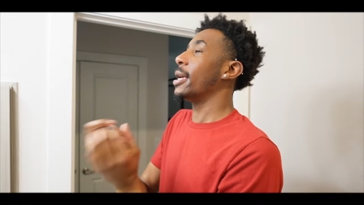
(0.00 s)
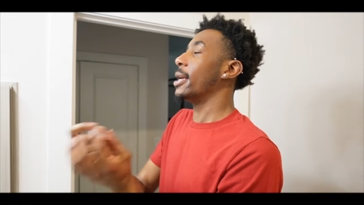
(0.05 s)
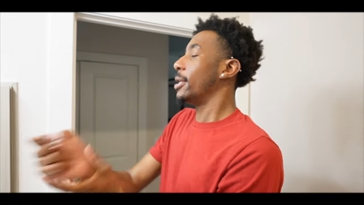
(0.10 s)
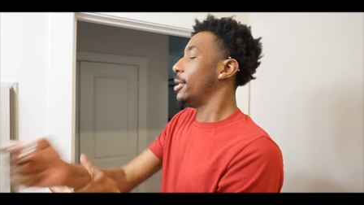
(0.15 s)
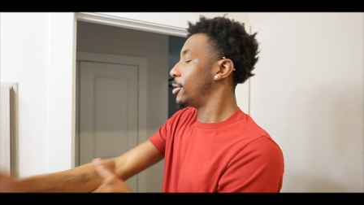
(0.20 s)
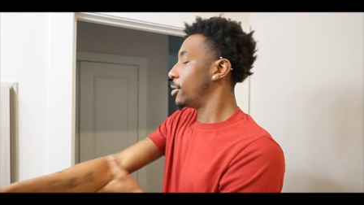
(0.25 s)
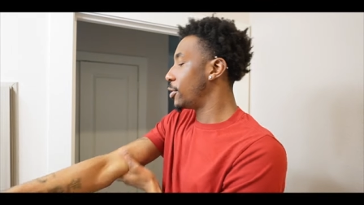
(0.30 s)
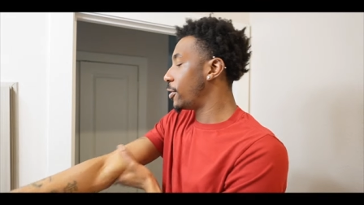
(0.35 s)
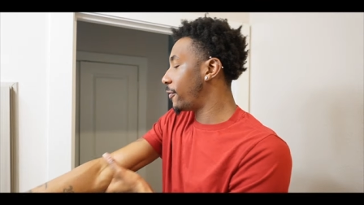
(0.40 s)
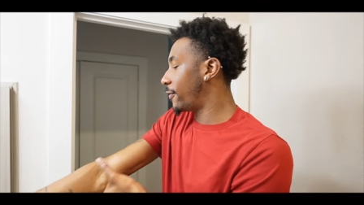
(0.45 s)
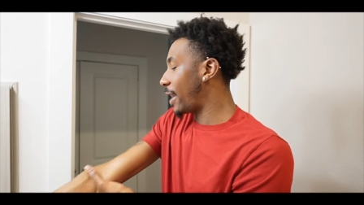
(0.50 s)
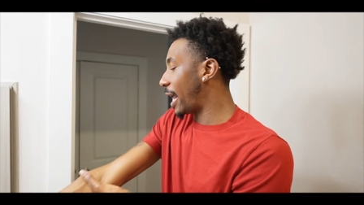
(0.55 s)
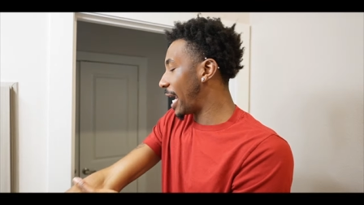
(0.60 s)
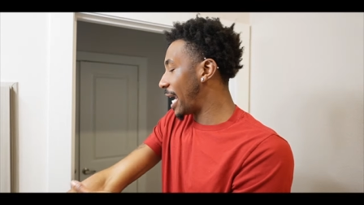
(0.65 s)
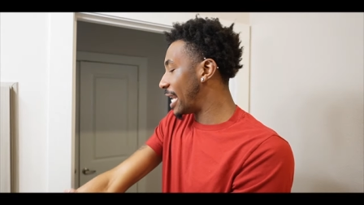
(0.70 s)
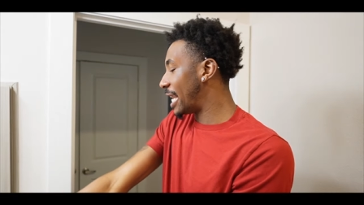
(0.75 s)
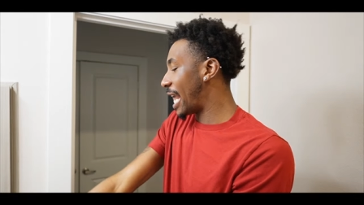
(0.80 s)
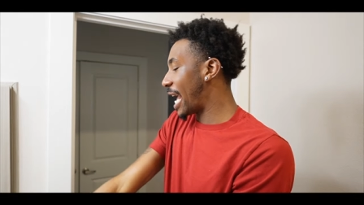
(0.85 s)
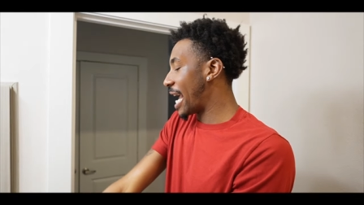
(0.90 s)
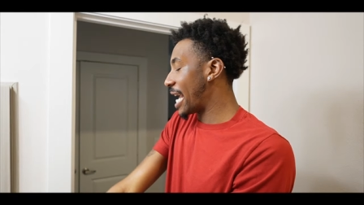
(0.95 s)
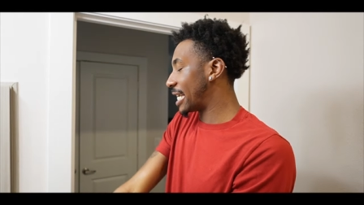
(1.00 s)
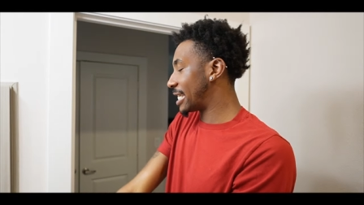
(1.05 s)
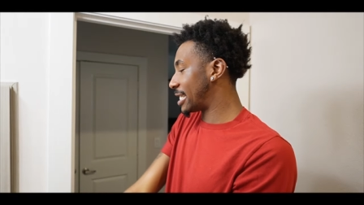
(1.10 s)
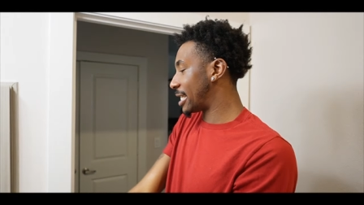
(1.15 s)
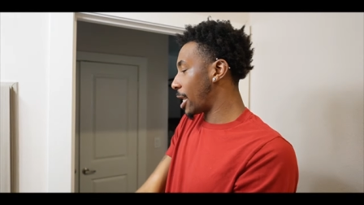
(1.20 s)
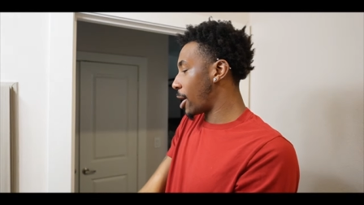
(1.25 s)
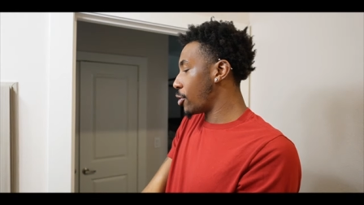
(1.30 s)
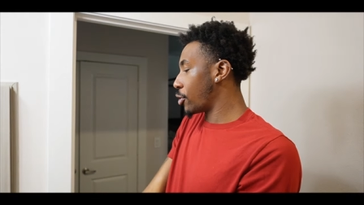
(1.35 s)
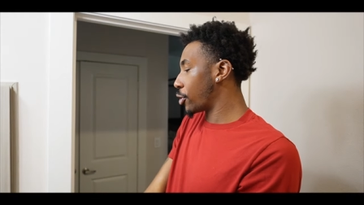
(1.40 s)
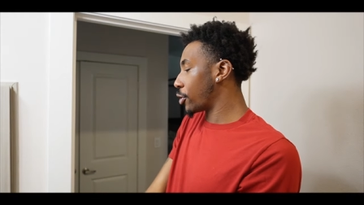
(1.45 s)
do you feel like it lasts
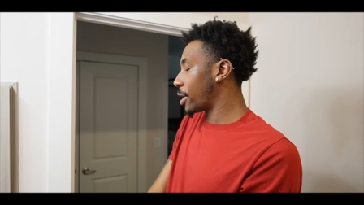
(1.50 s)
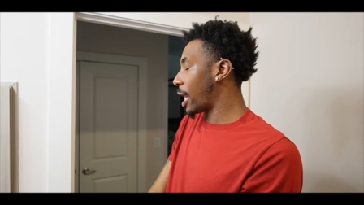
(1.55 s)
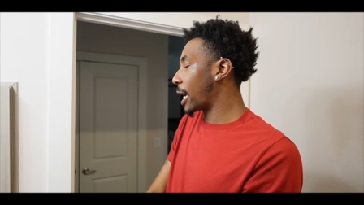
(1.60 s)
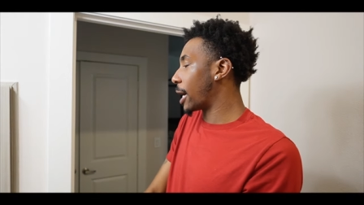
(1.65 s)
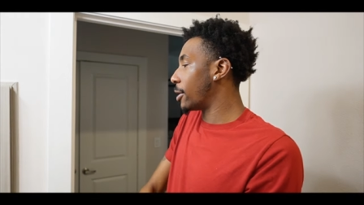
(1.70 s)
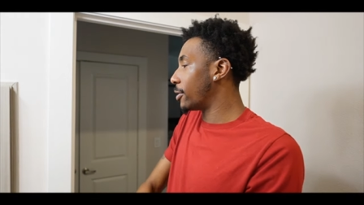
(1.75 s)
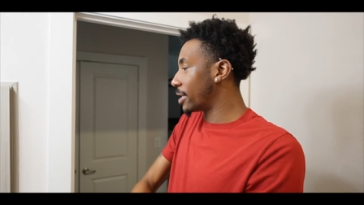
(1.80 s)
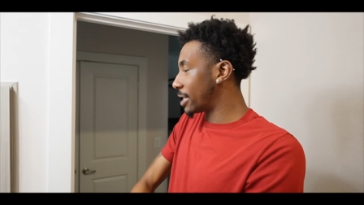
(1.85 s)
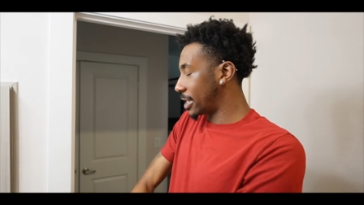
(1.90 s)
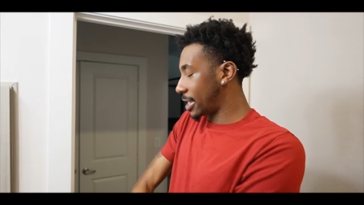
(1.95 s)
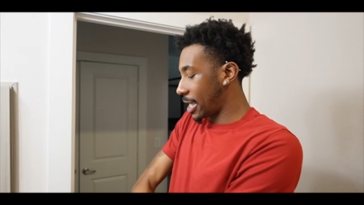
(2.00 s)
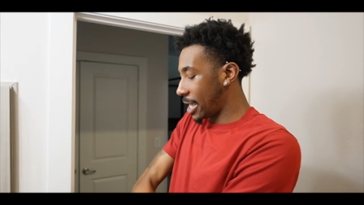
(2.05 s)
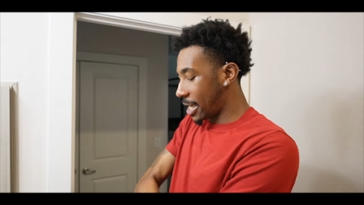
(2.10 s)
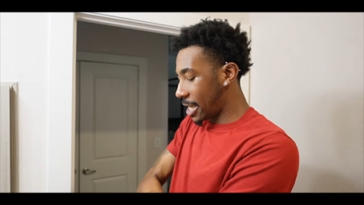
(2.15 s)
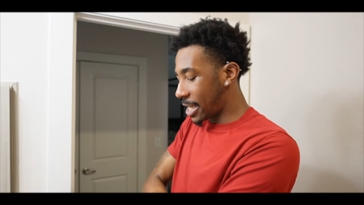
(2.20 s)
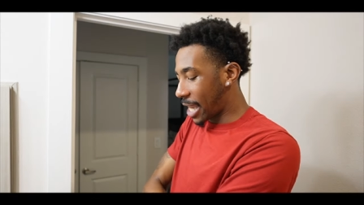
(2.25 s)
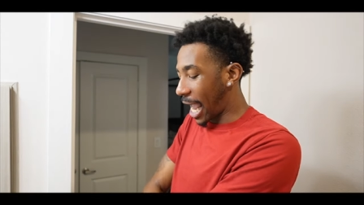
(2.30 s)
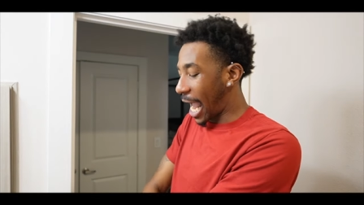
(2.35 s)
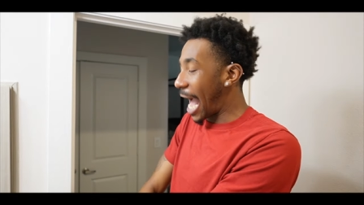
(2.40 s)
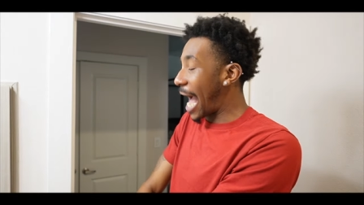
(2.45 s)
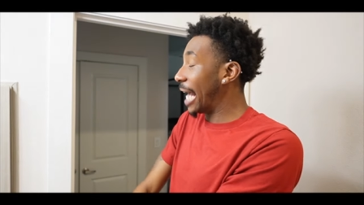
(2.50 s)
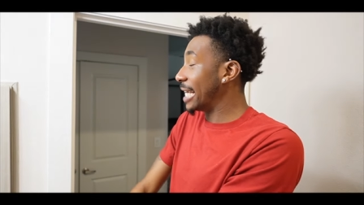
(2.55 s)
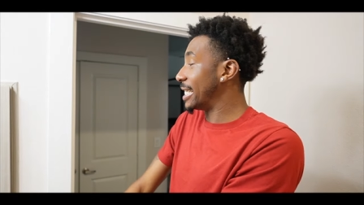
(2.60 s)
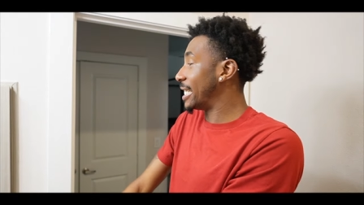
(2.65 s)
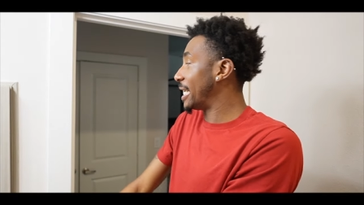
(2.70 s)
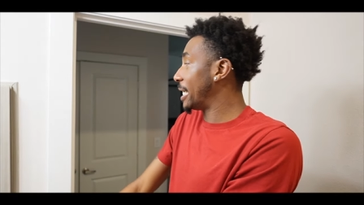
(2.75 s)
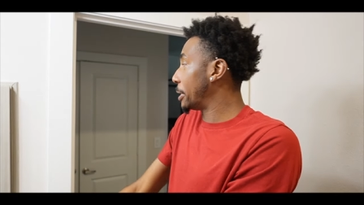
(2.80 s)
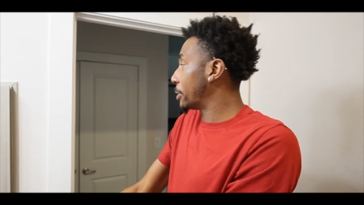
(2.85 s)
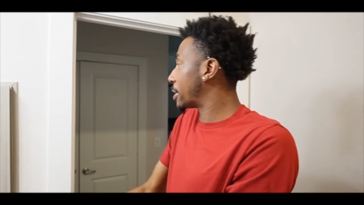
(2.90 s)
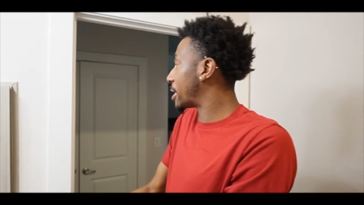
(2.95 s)
longer like on the skin? Like I still